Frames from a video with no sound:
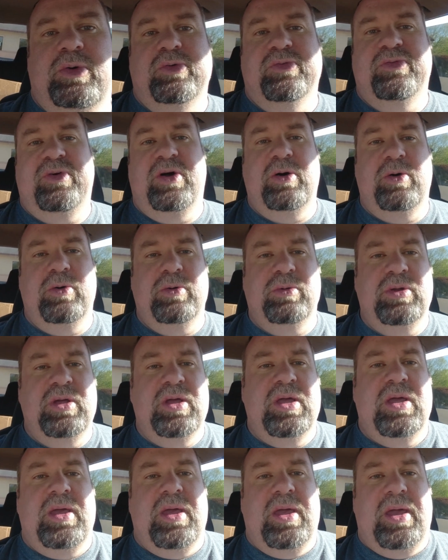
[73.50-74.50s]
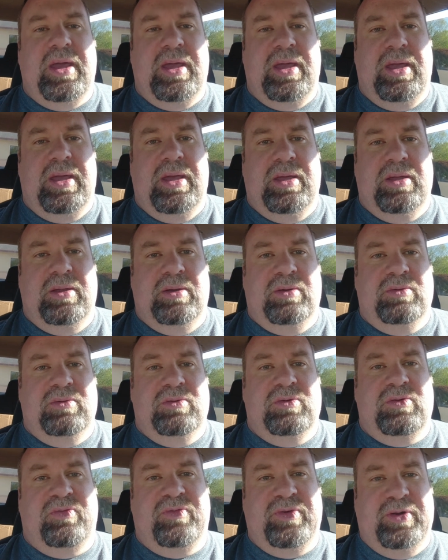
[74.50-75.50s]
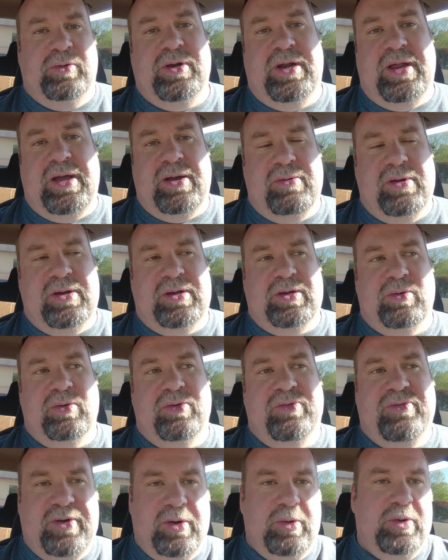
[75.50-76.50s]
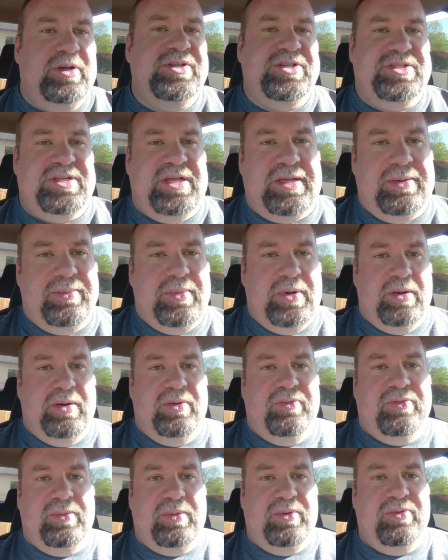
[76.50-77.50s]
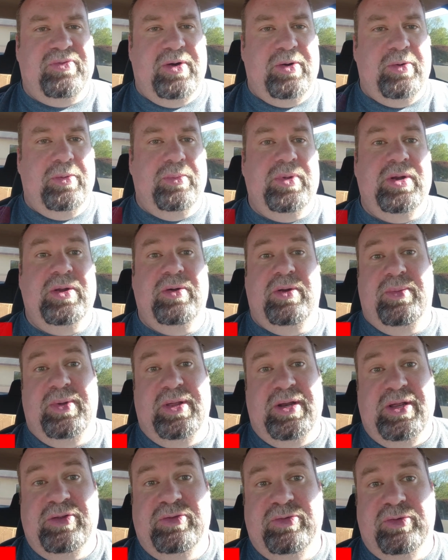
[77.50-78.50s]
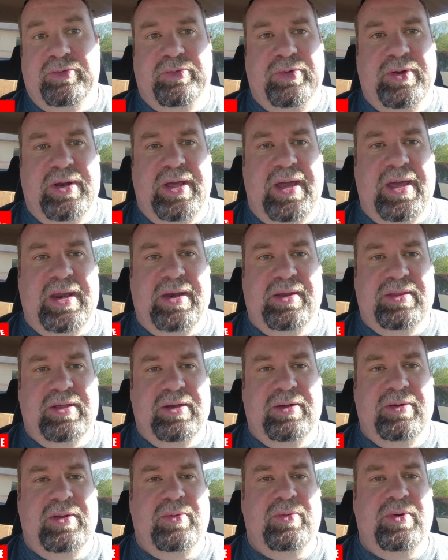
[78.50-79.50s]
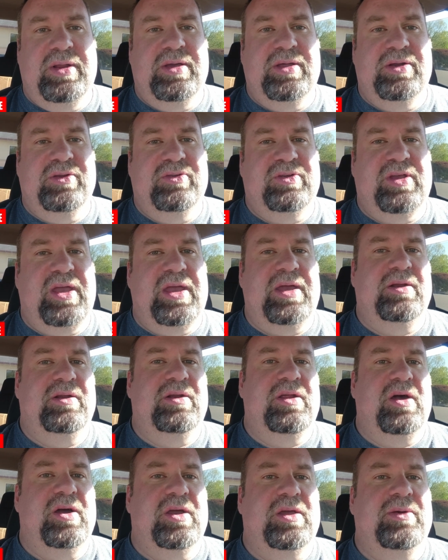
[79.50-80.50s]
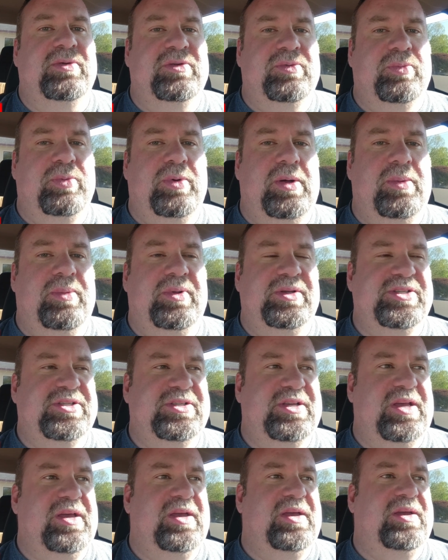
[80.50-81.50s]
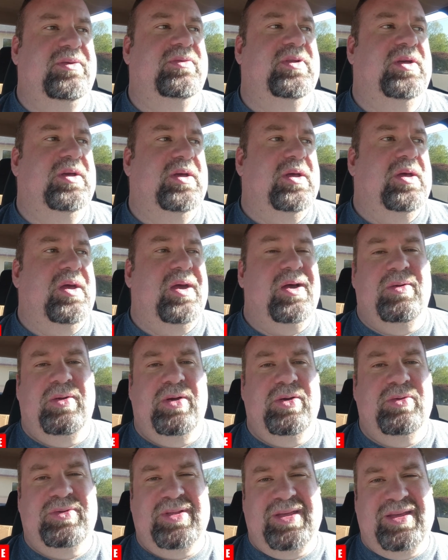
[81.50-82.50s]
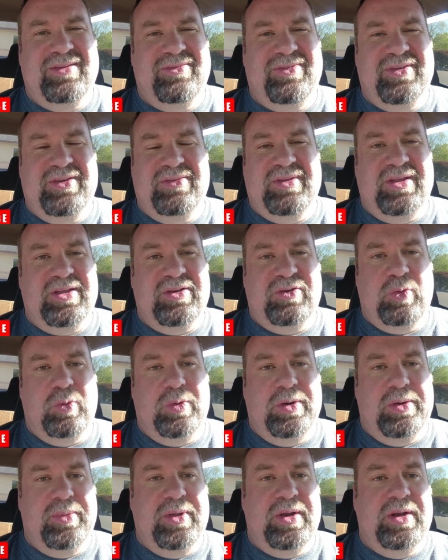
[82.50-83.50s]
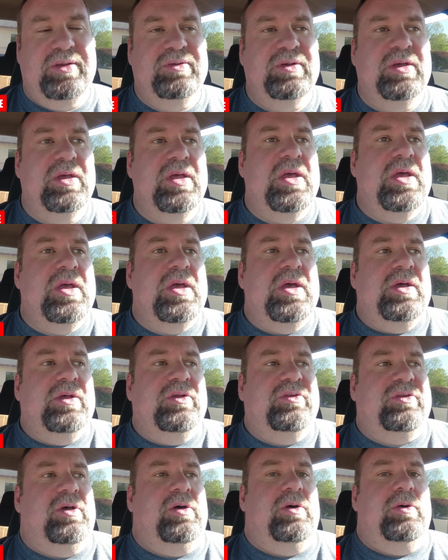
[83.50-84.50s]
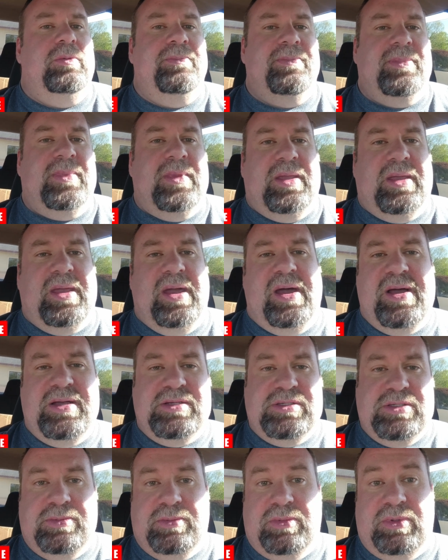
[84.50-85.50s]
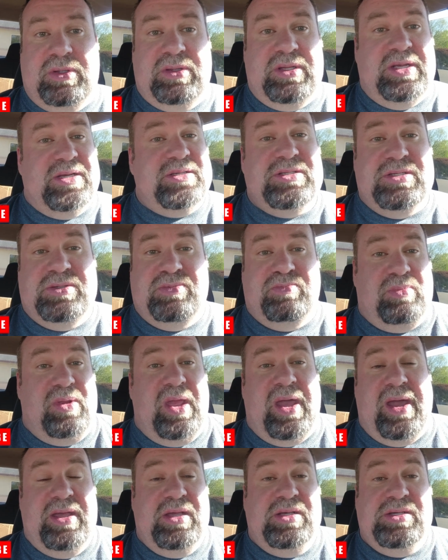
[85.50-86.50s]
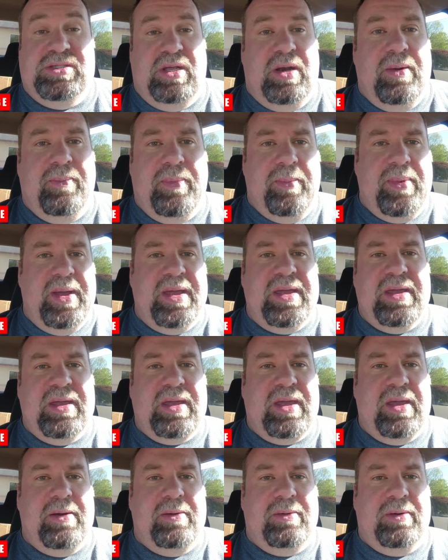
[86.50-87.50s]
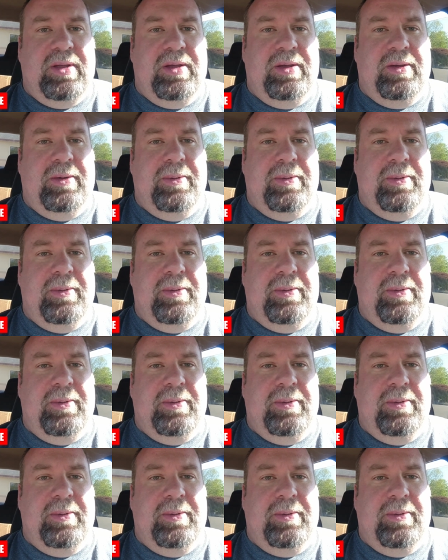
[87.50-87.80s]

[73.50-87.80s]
on her phone and filled it out right there on the phone and just emailed it from the phone. But it would have been easier if we'd have had it there. That way they could have scanned the documents, probably saved, 10, 15, 20 minutes. So guys, that's how you set up a bank account